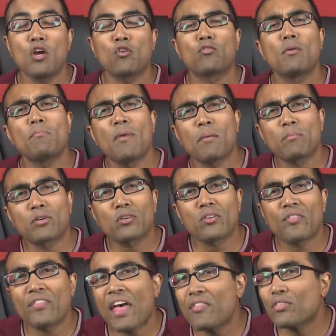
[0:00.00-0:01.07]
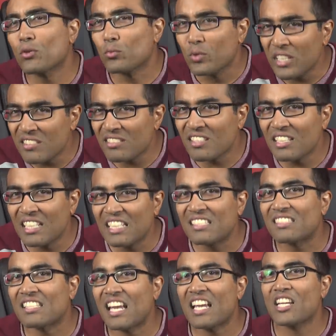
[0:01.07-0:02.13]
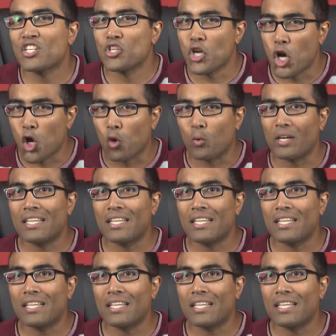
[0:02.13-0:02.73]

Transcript: remember that the reason he's saying no